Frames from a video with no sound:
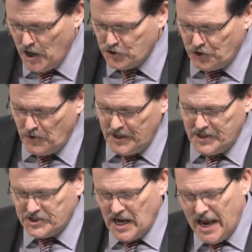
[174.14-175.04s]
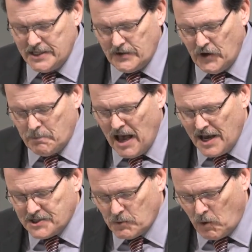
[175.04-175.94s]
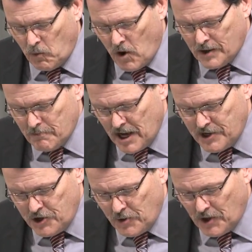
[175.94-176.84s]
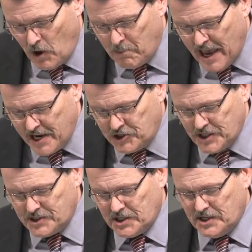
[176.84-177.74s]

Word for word: Truly, the signs of an apostle were wrought among you in all patience,